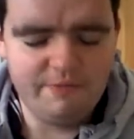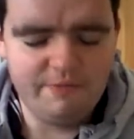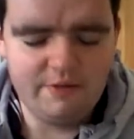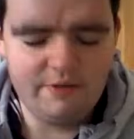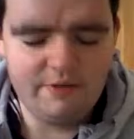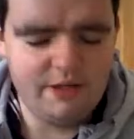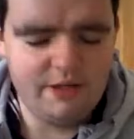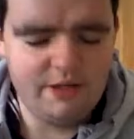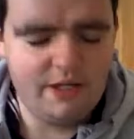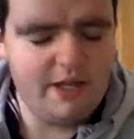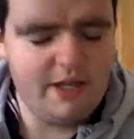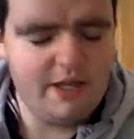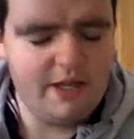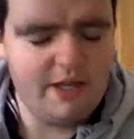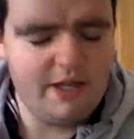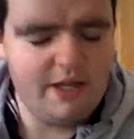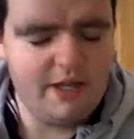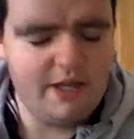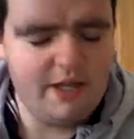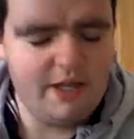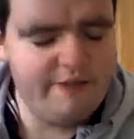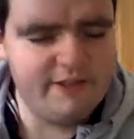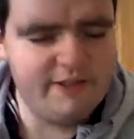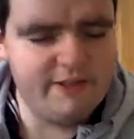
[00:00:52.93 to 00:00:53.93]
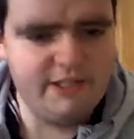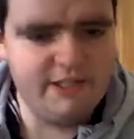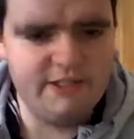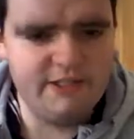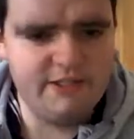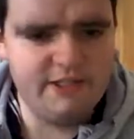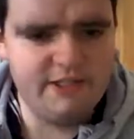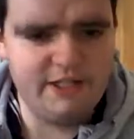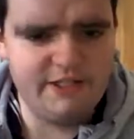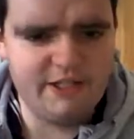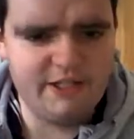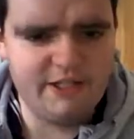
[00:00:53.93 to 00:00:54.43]
Ever since I
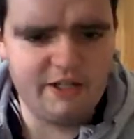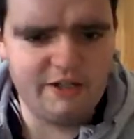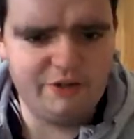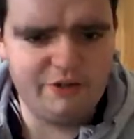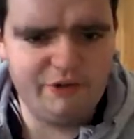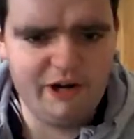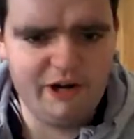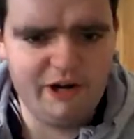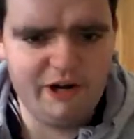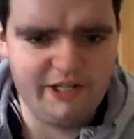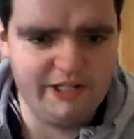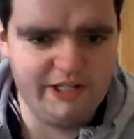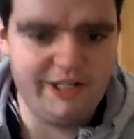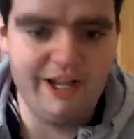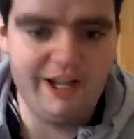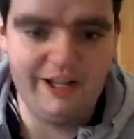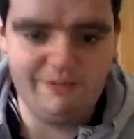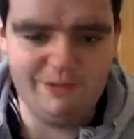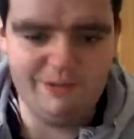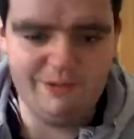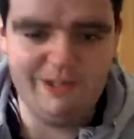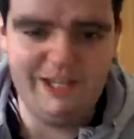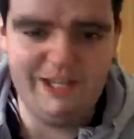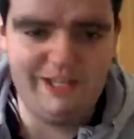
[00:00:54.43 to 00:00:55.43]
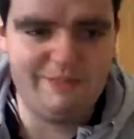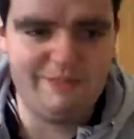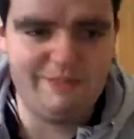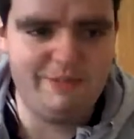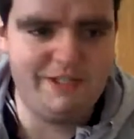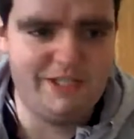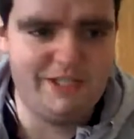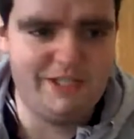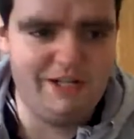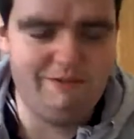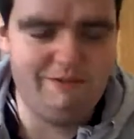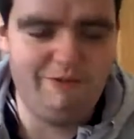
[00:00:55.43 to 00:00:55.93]
started working, I've been getting
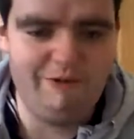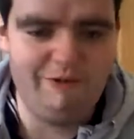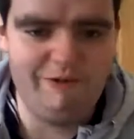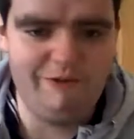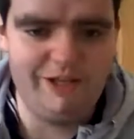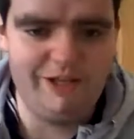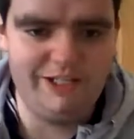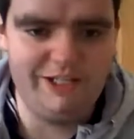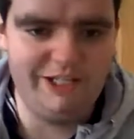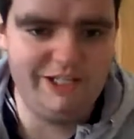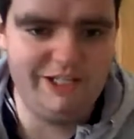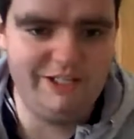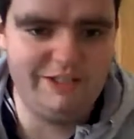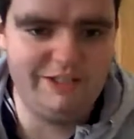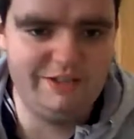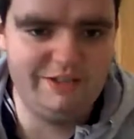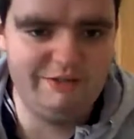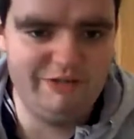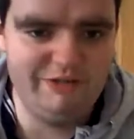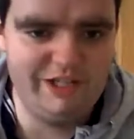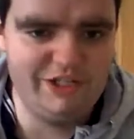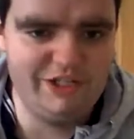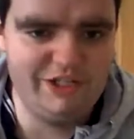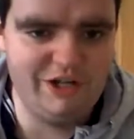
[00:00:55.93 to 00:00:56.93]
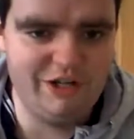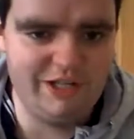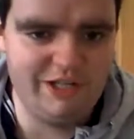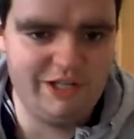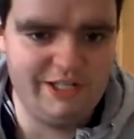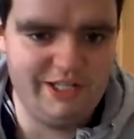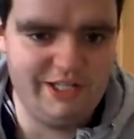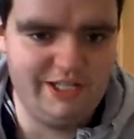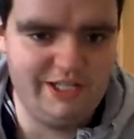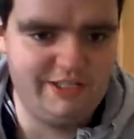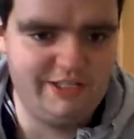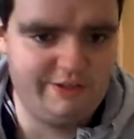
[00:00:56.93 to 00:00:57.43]
myself a white chocolate
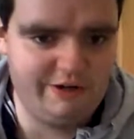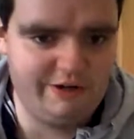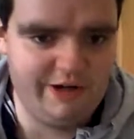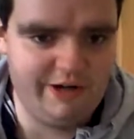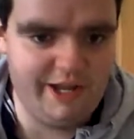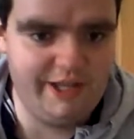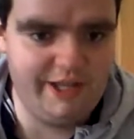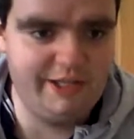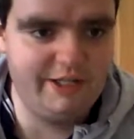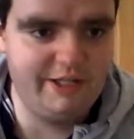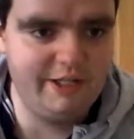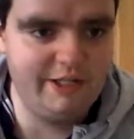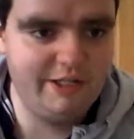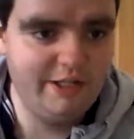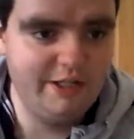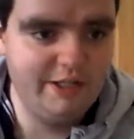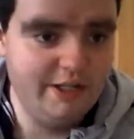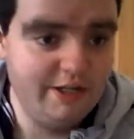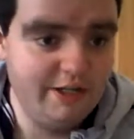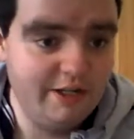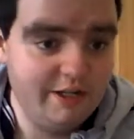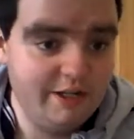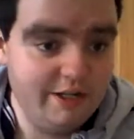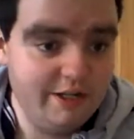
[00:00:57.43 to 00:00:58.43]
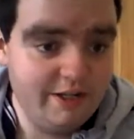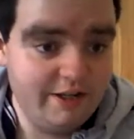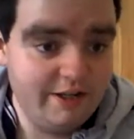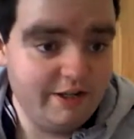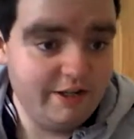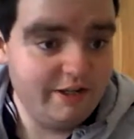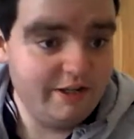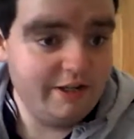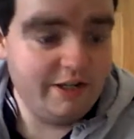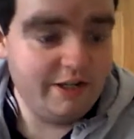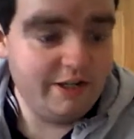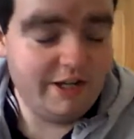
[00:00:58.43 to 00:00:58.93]
Easter egg,
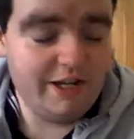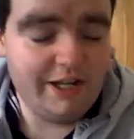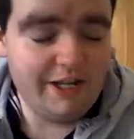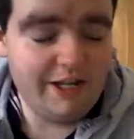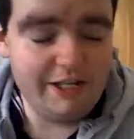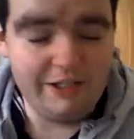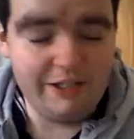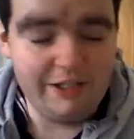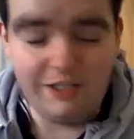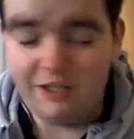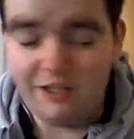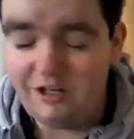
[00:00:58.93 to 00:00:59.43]
and